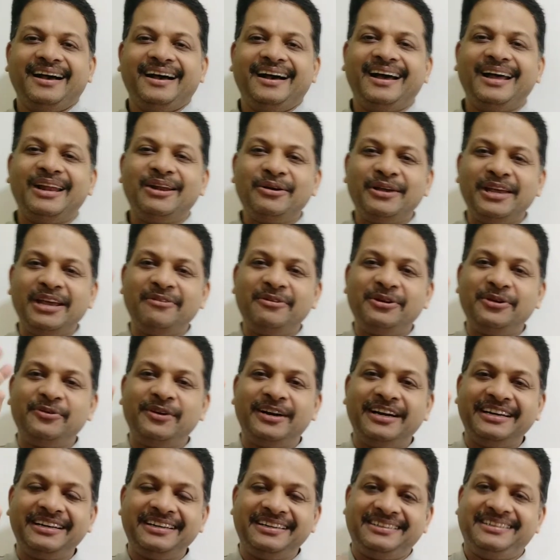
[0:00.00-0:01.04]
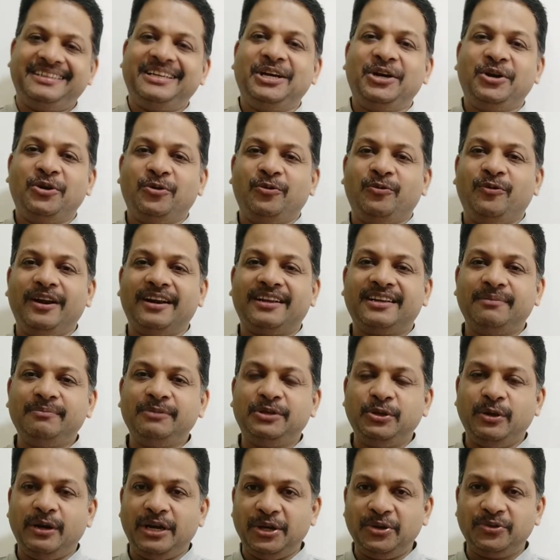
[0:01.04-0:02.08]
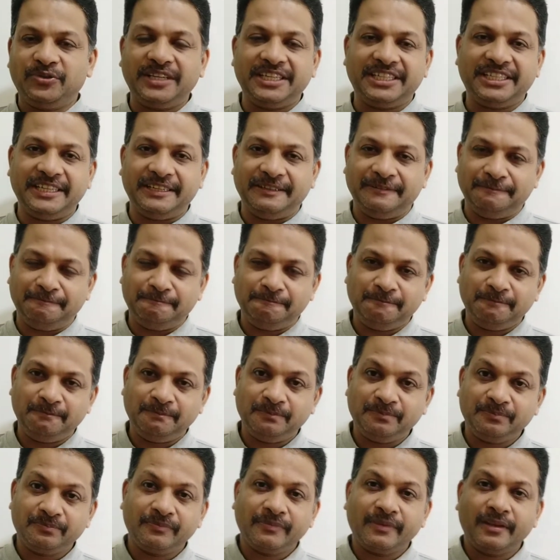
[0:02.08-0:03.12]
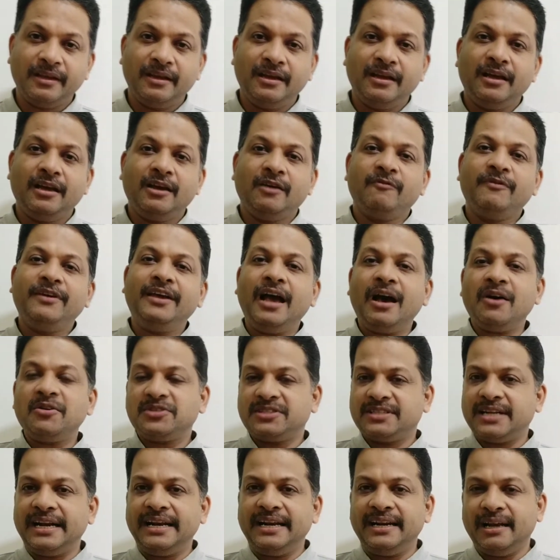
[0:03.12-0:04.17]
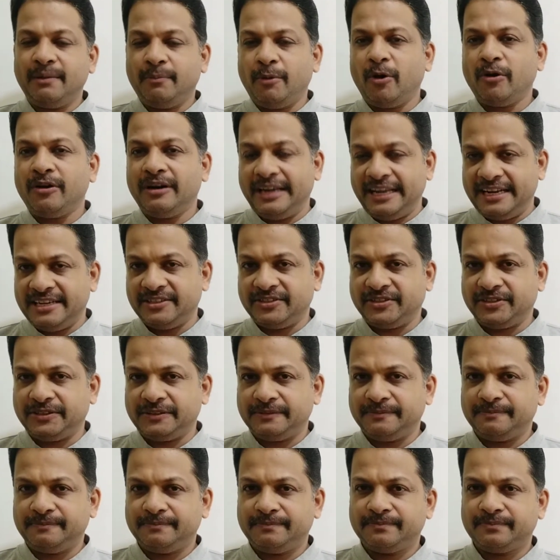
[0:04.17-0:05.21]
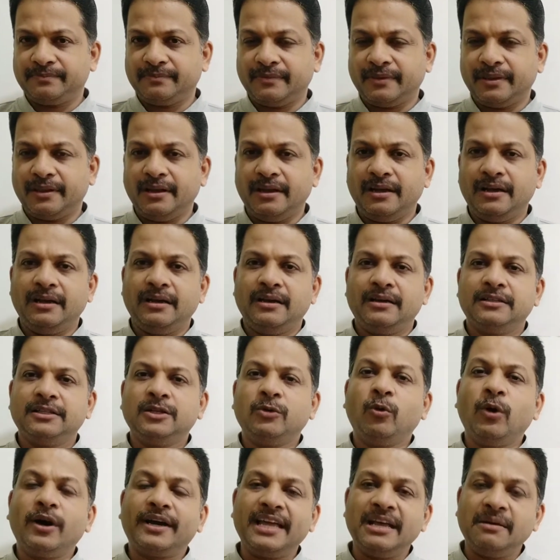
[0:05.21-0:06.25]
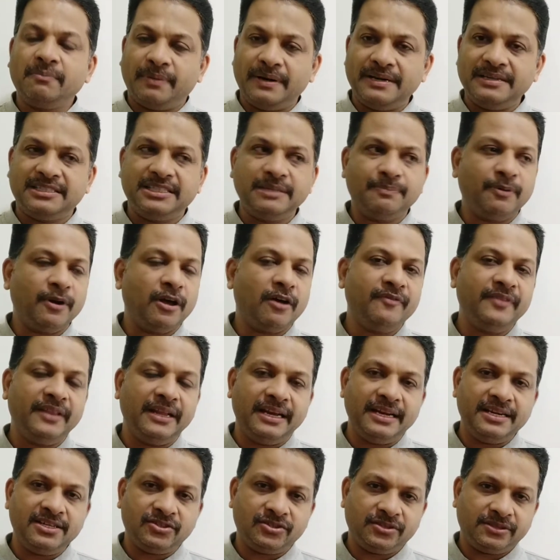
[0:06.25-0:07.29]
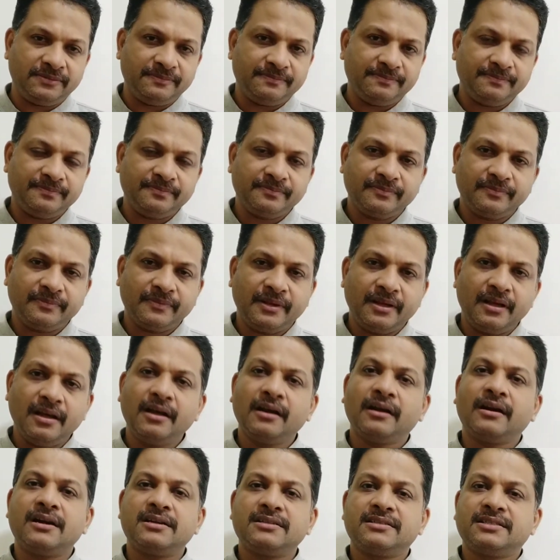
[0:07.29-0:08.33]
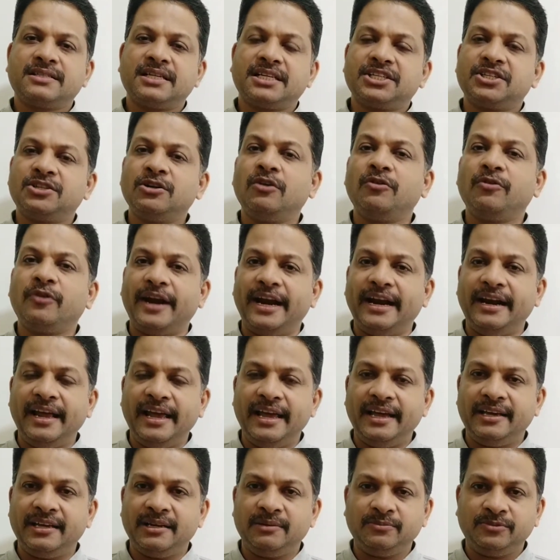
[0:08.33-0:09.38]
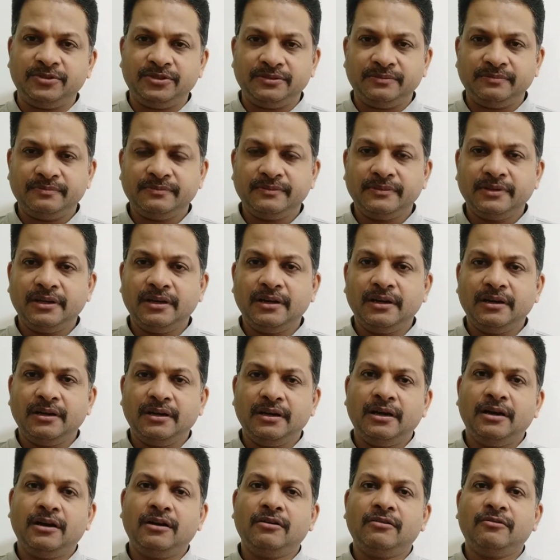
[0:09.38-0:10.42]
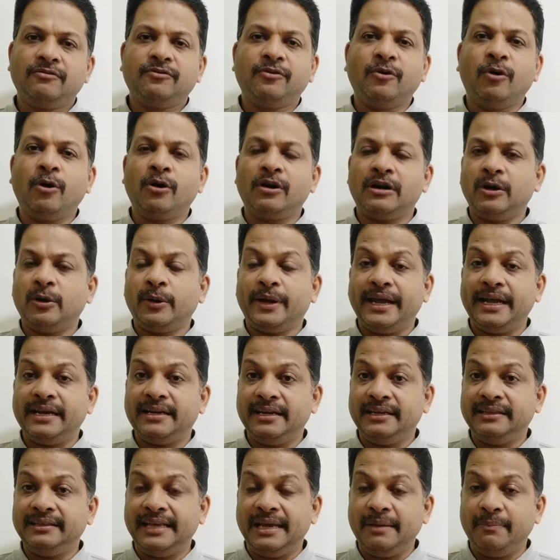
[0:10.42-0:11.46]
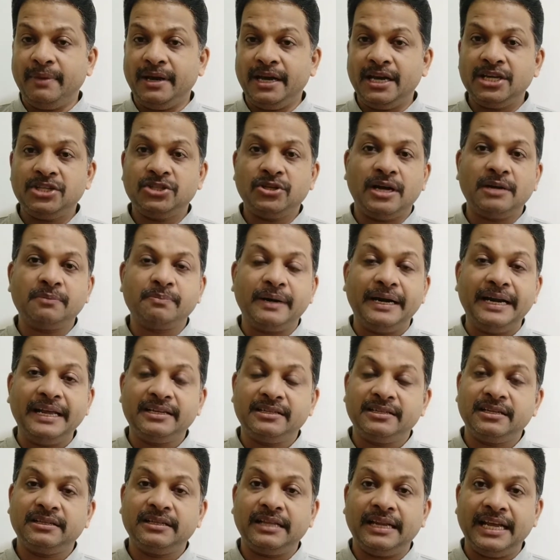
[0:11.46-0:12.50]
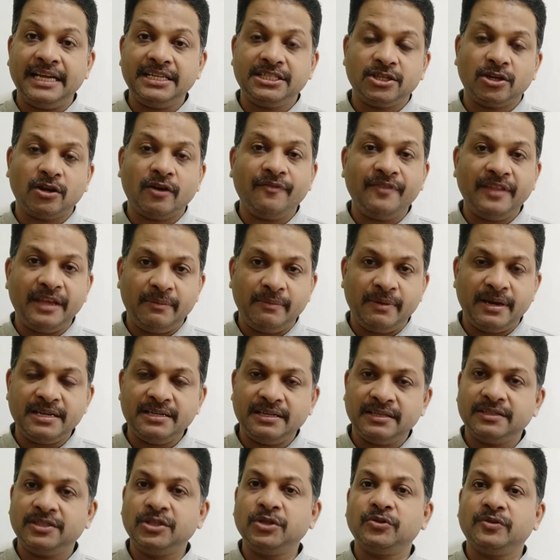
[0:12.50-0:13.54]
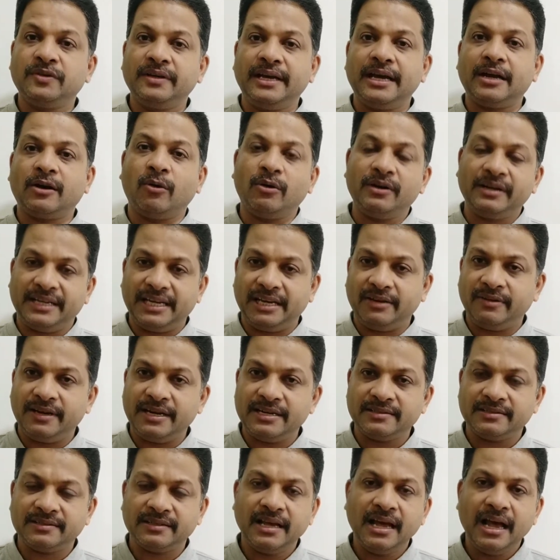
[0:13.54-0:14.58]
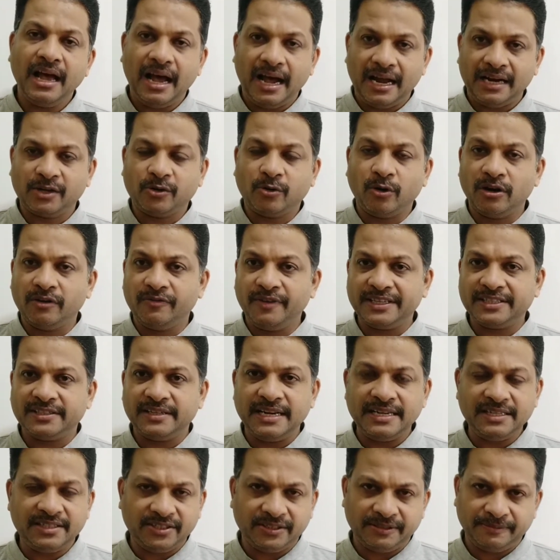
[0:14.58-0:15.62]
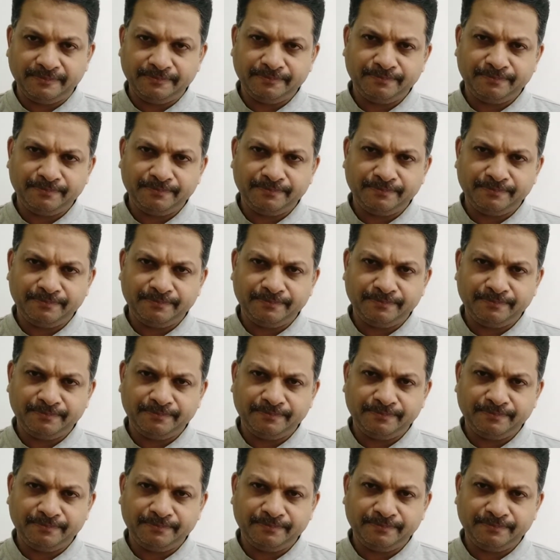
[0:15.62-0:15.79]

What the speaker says: Hello everyone, welcome to a new session. We have studied about lens, the working principle of the lens, construction of ray diagrams for locating the image and predicting the nature of the images using a concave lens and convex lens.